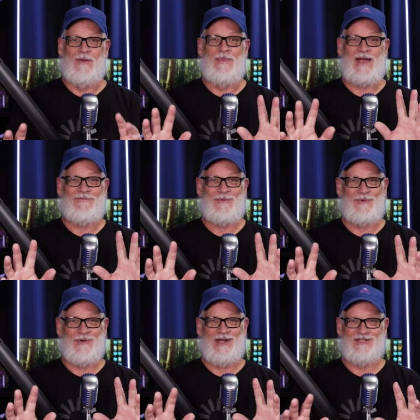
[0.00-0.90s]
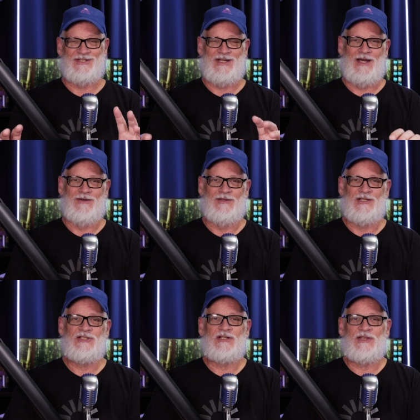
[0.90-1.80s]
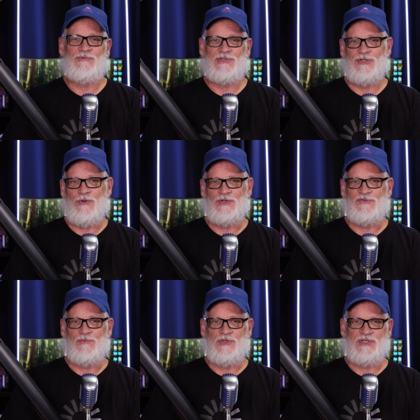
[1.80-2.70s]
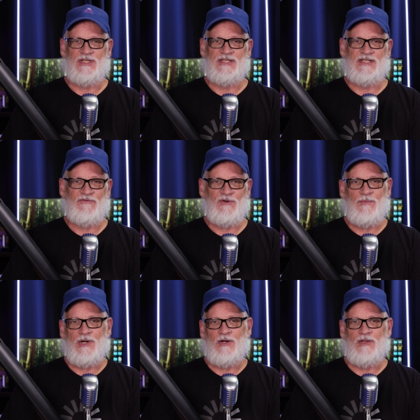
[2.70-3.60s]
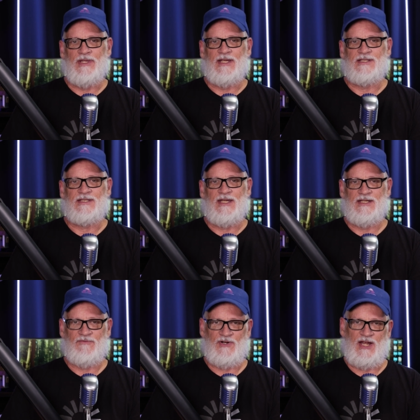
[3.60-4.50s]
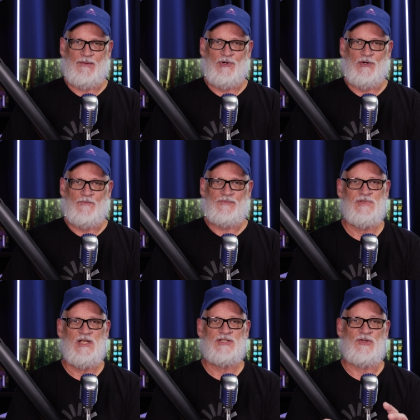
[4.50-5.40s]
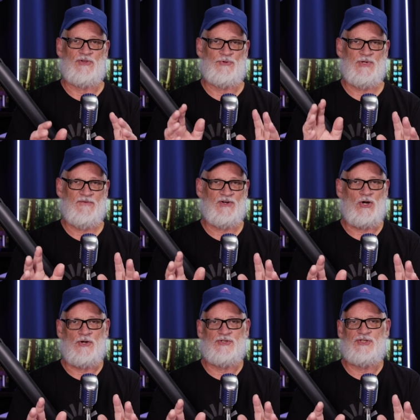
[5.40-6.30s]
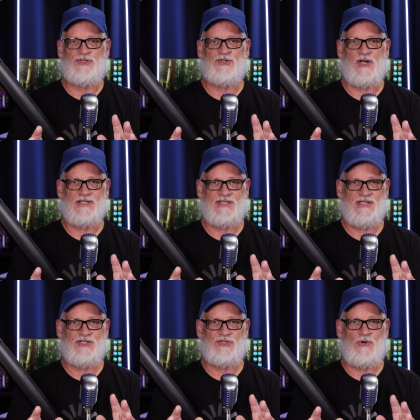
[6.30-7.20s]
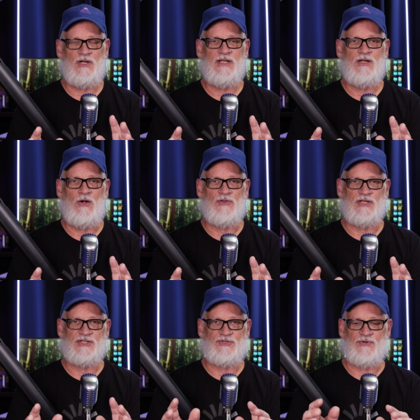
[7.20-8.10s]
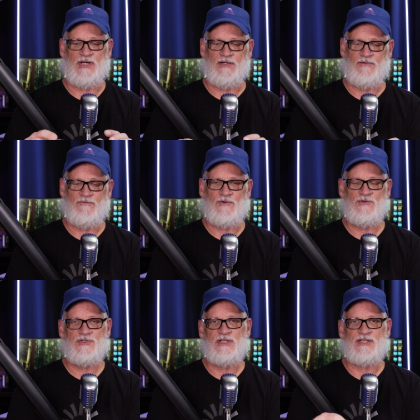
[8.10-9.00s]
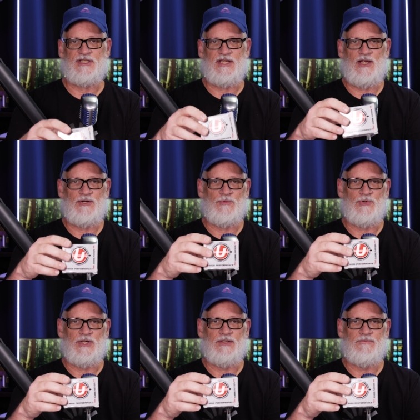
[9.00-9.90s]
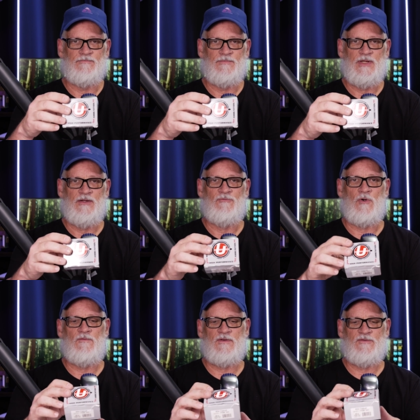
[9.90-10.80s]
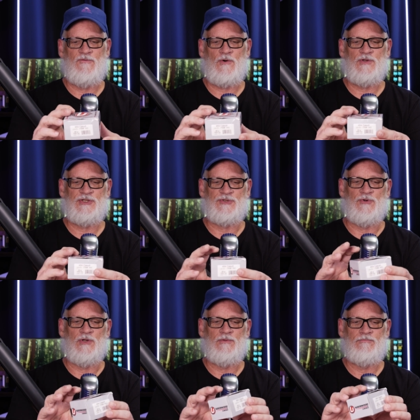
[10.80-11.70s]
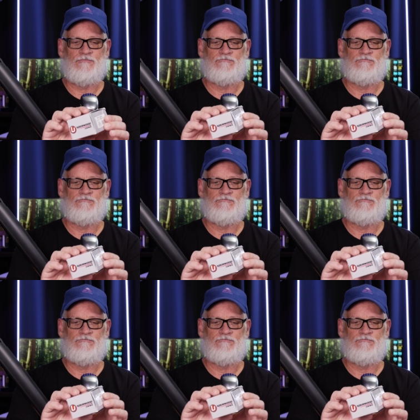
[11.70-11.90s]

Well, I'm back from the range now. Let's look at the results from using these different barrel lengths and different ammo. So the three different cartridges you're going to see shortly are these three. First is the Underwood 454 Casull.